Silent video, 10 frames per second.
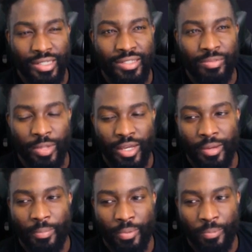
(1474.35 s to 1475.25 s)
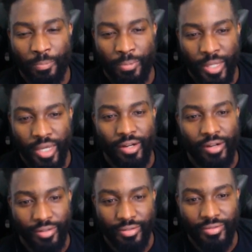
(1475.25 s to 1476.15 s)
least played
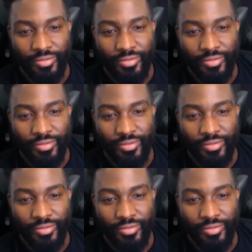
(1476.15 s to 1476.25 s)
player